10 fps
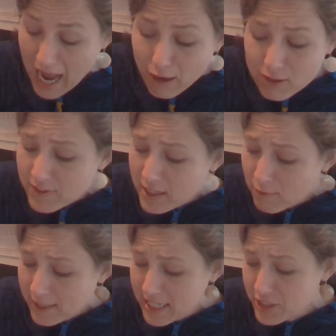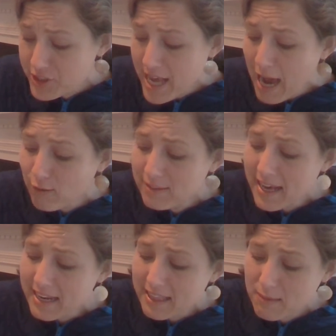out of their reach, now
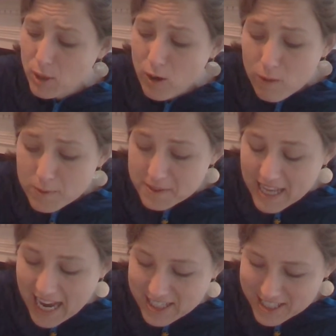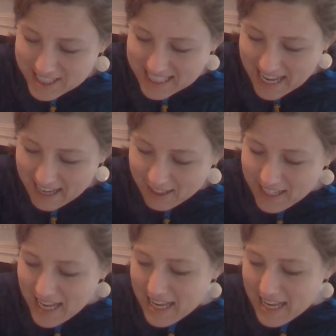letting them almost catch his tail,